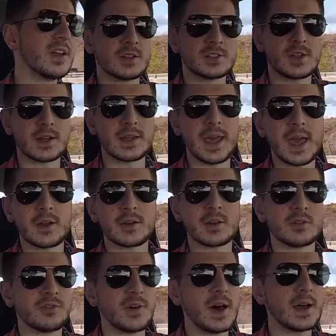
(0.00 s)
The truck
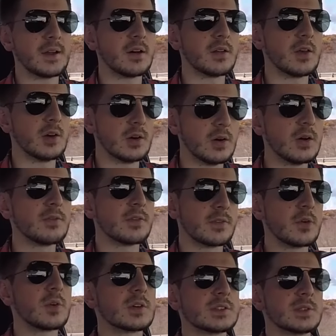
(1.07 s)
handled it fine, although of
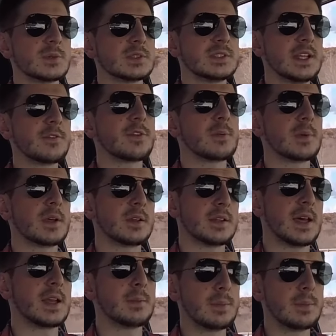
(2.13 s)
course it was different because I had a